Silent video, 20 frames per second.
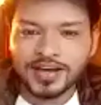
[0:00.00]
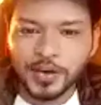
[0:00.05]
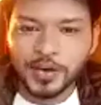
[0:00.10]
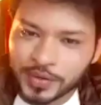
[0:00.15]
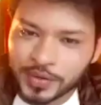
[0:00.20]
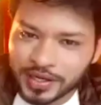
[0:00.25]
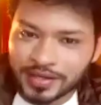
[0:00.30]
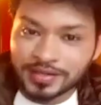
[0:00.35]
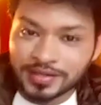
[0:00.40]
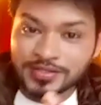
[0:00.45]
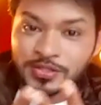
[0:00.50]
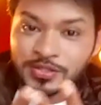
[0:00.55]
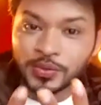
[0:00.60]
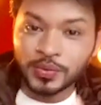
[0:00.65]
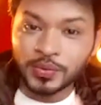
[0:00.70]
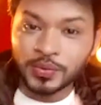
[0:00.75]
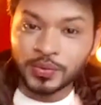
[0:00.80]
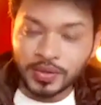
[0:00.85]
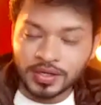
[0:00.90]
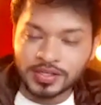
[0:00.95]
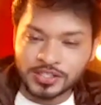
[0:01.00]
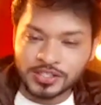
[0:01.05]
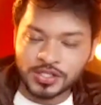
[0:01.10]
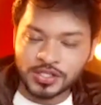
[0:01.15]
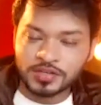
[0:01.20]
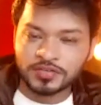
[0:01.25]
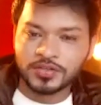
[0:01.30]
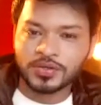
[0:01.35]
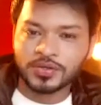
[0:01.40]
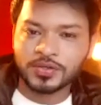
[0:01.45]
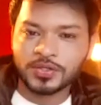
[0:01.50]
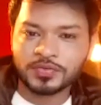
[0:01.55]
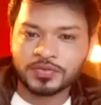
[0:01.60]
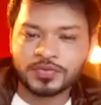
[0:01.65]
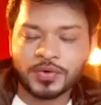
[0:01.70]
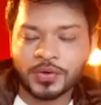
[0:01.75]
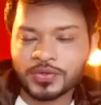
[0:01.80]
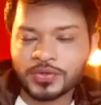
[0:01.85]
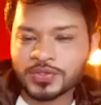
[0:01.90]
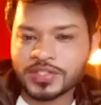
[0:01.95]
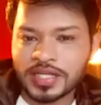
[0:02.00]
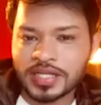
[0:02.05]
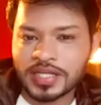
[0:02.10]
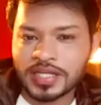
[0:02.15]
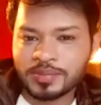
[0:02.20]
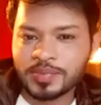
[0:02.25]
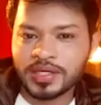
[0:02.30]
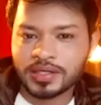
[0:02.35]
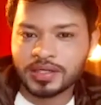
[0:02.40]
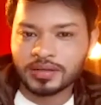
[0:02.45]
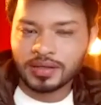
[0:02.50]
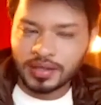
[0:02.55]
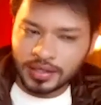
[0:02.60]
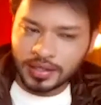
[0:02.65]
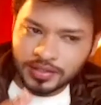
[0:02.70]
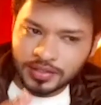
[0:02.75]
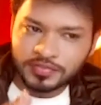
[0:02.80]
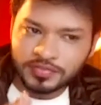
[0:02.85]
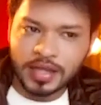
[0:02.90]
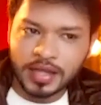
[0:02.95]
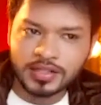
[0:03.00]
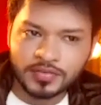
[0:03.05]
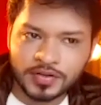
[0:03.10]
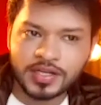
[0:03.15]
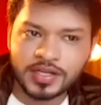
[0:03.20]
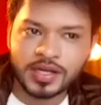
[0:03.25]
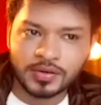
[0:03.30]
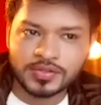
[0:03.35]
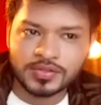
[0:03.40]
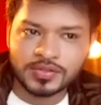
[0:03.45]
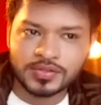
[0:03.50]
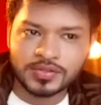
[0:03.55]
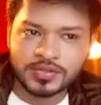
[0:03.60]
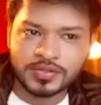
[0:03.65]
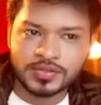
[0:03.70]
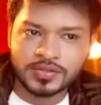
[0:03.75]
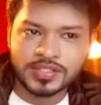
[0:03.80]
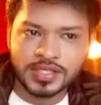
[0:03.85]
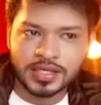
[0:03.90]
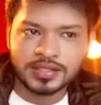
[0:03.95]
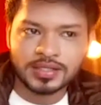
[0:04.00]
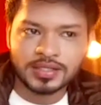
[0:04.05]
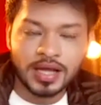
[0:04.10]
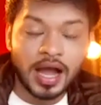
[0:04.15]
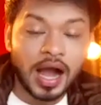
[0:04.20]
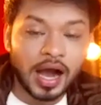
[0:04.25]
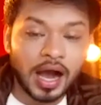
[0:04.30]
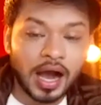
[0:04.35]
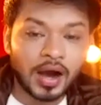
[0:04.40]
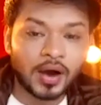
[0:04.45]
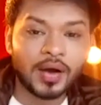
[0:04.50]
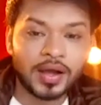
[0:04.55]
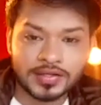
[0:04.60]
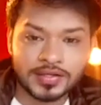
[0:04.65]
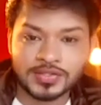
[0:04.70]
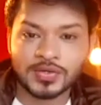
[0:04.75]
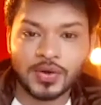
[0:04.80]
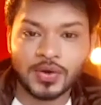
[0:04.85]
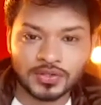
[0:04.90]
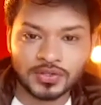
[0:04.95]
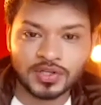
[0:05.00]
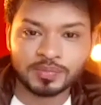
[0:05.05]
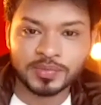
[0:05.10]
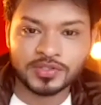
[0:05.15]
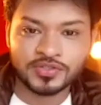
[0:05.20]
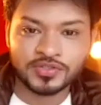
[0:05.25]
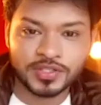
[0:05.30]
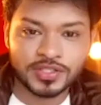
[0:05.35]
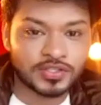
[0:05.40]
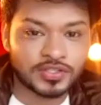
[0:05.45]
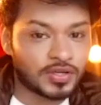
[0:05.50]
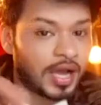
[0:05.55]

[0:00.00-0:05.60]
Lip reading: Okay. So, Shiv, you've got to tell me at the very outset, how has the lockdown been treating you?